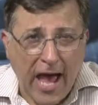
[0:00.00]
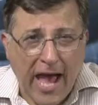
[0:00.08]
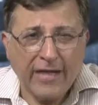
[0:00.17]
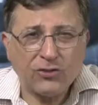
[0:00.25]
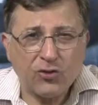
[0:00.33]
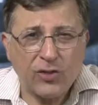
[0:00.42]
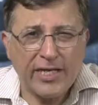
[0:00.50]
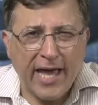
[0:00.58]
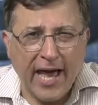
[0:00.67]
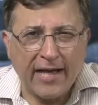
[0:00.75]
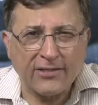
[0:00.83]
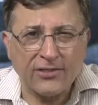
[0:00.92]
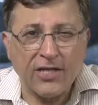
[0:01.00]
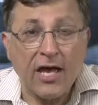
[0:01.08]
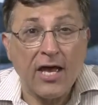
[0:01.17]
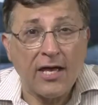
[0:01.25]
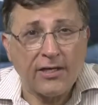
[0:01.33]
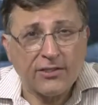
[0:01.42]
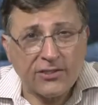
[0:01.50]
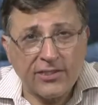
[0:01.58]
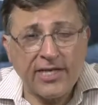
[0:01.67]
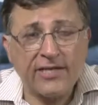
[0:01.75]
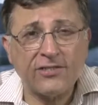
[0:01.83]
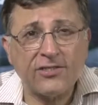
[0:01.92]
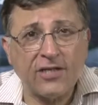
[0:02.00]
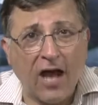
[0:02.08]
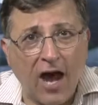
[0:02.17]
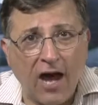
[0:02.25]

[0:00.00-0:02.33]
actually has six